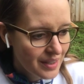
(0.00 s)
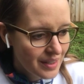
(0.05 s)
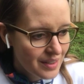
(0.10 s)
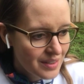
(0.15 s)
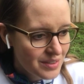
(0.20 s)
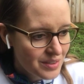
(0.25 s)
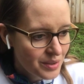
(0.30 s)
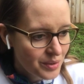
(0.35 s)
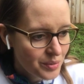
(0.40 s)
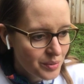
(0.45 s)

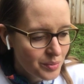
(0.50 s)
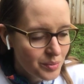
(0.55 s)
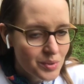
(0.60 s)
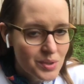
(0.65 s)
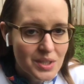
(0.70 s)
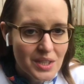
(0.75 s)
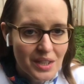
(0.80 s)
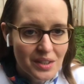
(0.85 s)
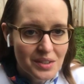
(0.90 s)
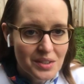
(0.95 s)
So we'll
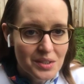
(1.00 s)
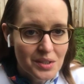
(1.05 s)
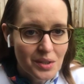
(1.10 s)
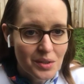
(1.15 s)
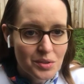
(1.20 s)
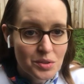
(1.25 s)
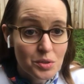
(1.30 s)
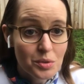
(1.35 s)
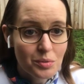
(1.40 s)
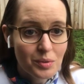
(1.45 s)
see how this
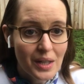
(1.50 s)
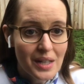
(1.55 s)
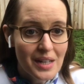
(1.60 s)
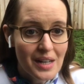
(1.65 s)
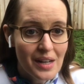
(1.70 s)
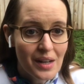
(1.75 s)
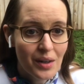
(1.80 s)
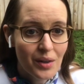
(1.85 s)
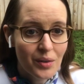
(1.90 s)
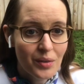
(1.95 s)
goes. So right
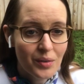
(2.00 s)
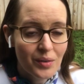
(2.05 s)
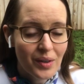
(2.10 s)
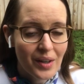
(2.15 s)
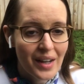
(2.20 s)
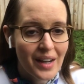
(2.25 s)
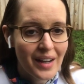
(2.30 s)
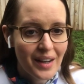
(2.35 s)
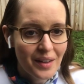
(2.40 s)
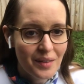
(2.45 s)
now,
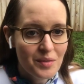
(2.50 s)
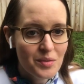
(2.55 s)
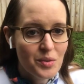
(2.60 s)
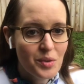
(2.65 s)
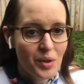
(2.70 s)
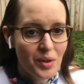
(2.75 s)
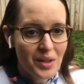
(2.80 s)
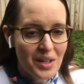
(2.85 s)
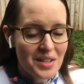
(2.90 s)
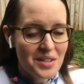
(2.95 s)

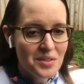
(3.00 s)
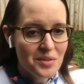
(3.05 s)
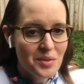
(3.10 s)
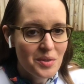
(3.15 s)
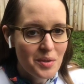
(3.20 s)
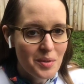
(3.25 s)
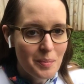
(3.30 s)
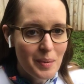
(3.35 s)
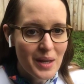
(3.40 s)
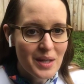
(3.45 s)
okay, so
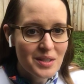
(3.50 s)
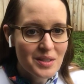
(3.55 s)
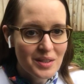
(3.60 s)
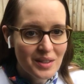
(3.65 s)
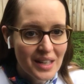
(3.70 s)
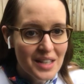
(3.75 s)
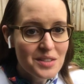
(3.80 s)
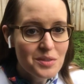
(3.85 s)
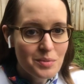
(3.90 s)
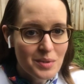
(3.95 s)

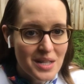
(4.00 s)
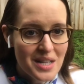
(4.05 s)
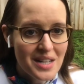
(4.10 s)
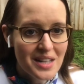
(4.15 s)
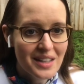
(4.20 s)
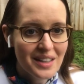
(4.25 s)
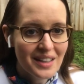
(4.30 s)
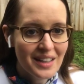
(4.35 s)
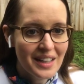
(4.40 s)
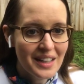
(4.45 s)
last
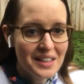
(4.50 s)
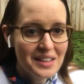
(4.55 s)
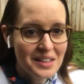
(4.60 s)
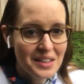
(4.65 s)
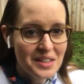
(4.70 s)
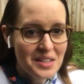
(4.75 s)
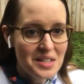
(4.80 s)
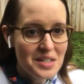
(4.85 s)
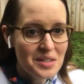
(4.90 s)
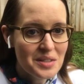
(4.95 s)
week I did
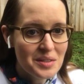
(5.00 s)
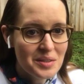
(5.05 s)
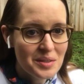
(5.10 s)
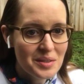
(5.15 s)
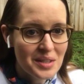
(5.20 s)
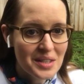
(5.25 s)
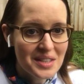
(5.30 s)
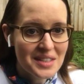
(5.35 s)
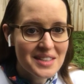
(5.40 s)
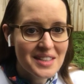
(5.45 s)
these
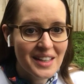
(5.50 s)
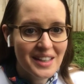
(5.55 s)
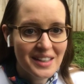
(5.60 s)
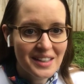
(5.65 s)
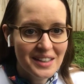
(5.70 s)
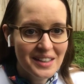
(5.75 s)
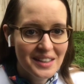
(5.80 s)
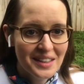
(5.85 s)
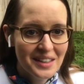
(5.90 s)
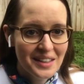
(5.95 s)

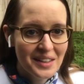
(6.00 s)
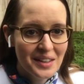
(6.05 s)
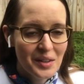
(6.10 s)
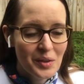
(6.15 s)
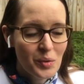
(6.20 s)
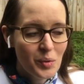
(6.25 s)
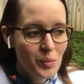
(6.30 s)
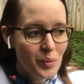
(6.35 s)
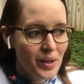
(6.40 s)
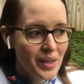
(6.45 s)
inside
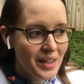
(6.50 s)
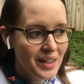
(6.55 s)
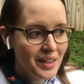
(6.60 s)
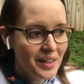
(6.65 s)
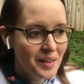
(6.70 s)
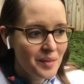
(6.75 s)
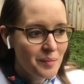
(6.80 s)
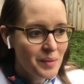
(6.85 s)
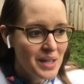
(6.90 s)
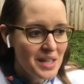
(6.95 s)

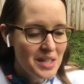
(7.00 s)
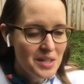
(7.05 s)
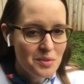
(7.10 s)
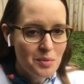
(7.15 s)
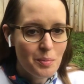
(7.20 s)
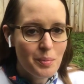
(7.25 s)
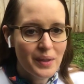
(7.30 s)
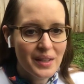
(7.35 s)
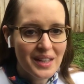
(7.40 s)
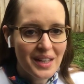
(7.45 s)
and my kids were
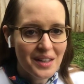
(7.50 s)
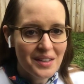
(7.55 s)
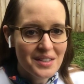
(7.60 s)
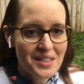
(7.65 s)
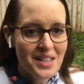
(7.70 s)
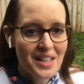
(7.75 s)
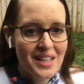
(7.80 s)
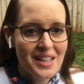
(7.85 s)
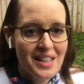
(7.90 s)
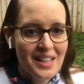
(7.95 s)
playing
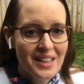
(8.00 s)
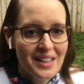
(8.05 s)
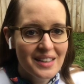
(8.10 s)
outside.